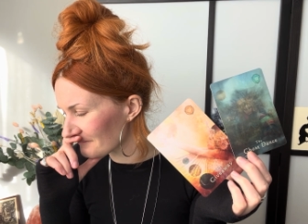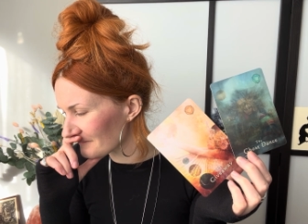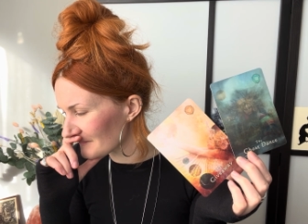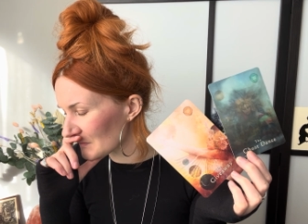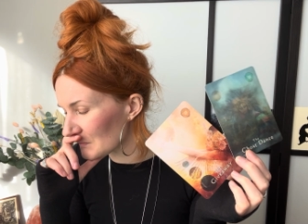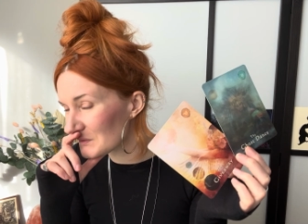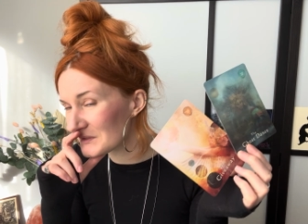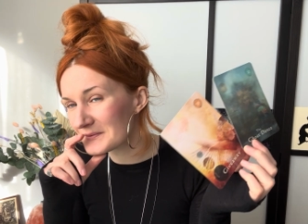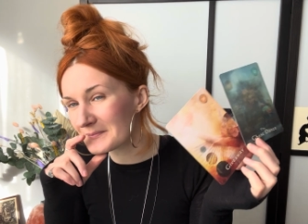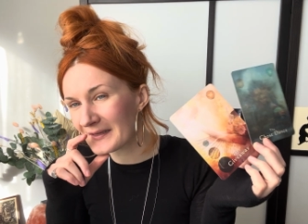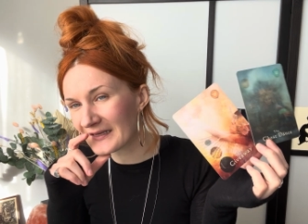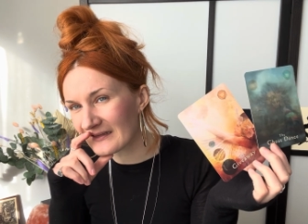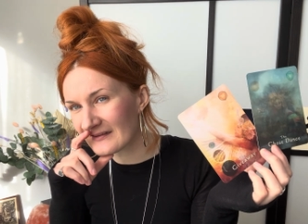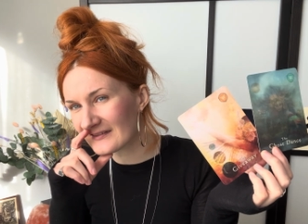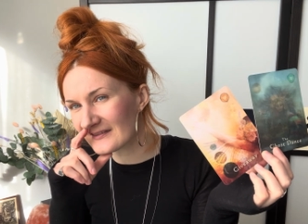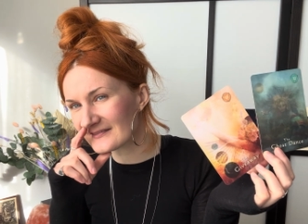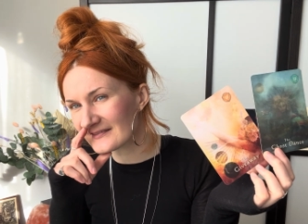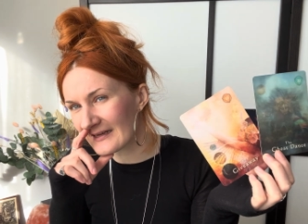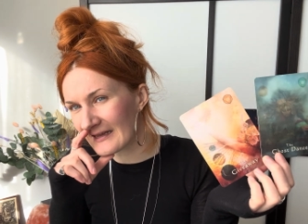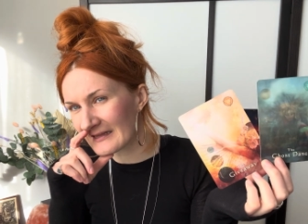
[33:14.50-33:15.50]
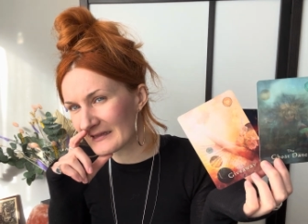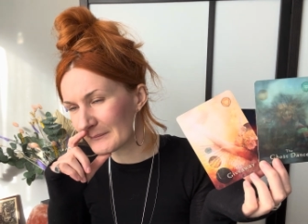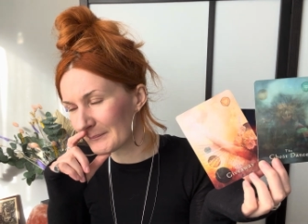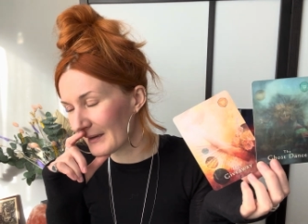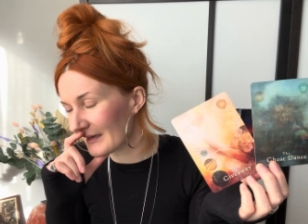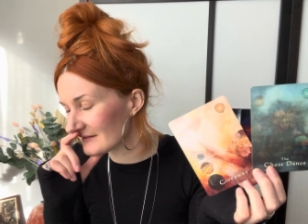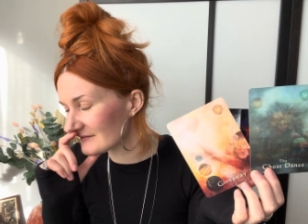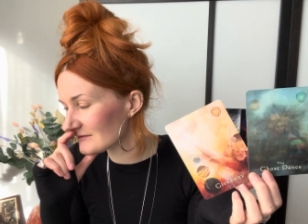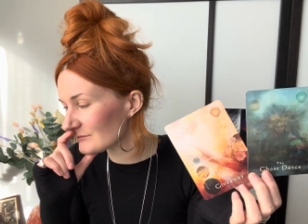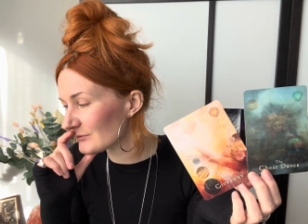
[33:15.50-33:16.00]
what's meant to stay in the
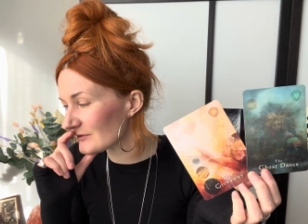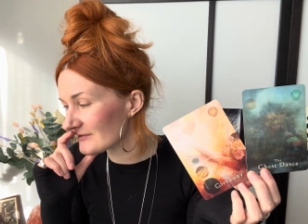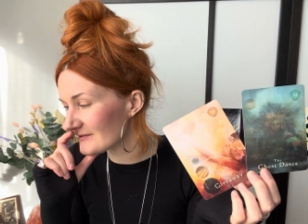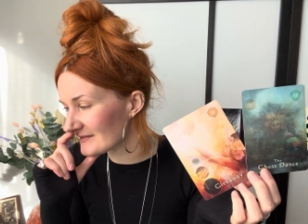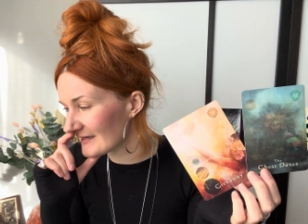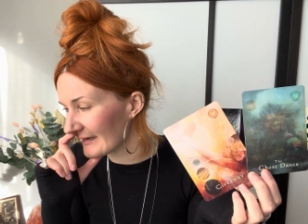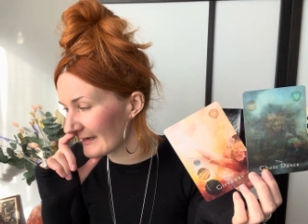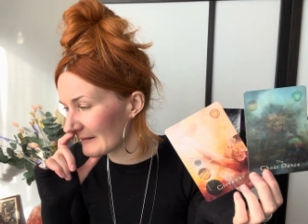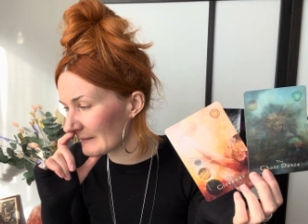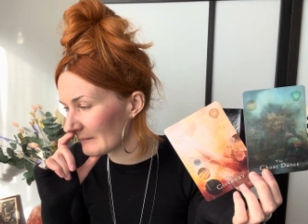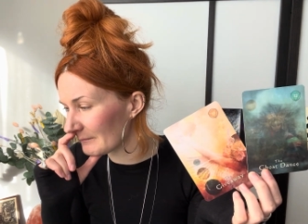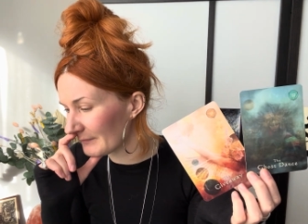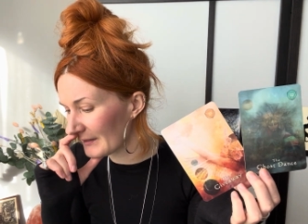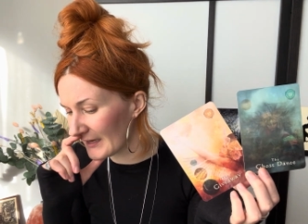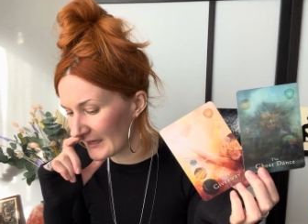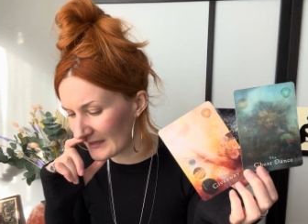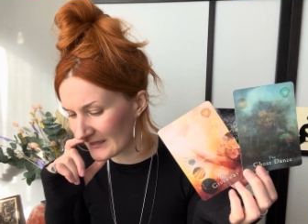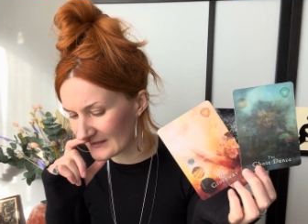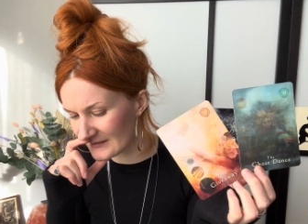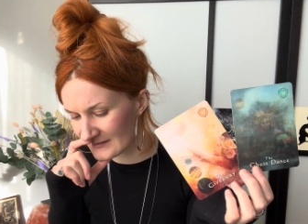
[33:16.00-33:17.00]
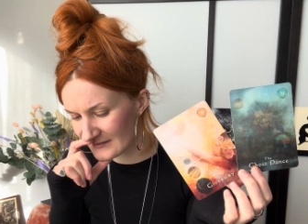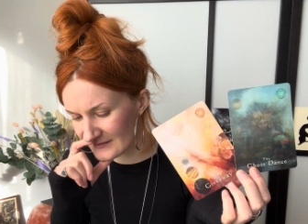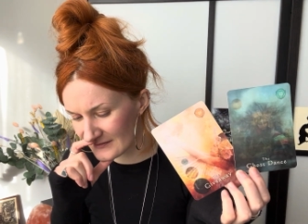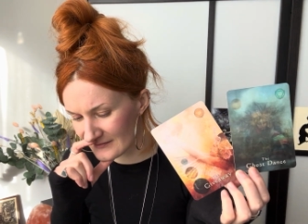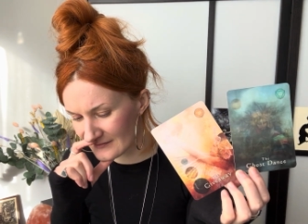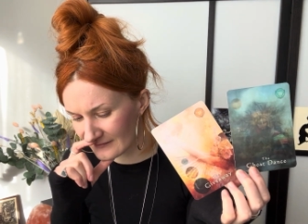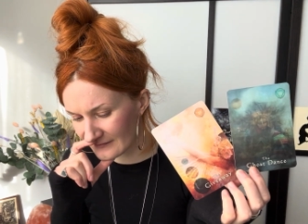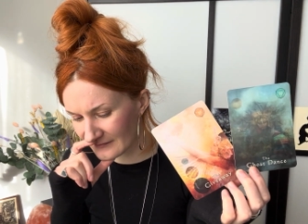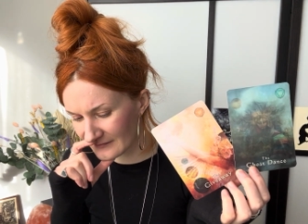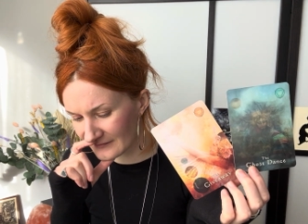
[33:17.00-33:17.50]
past will stay in the
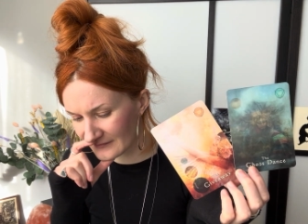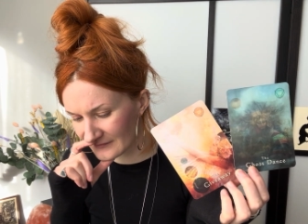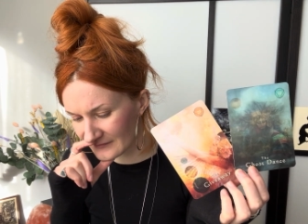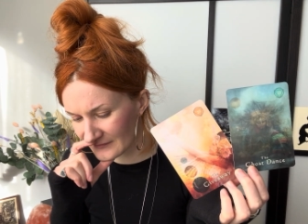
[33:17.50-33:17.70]
past.